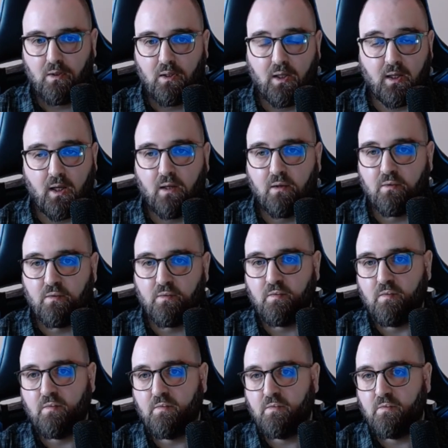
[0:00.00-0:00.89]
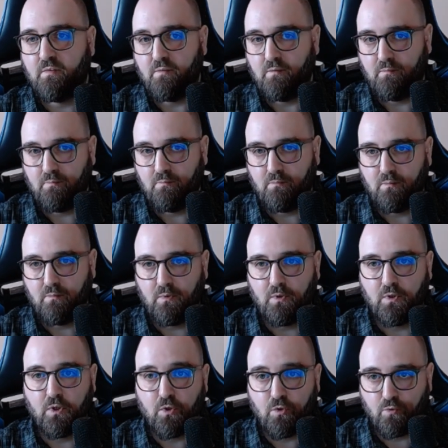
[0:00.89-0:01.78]
Again, this is
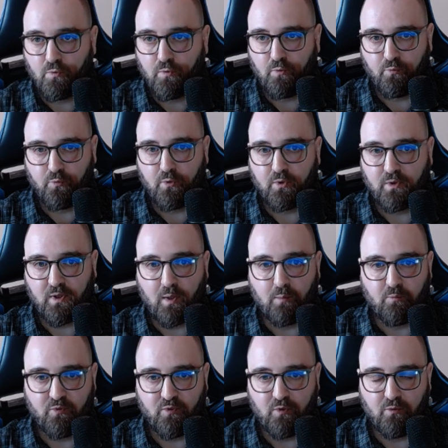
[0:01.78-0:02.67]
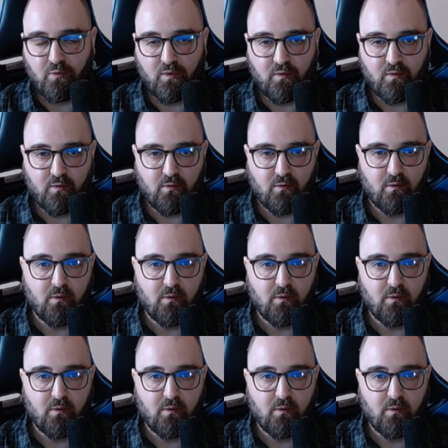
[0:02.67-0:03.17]
useful for time series.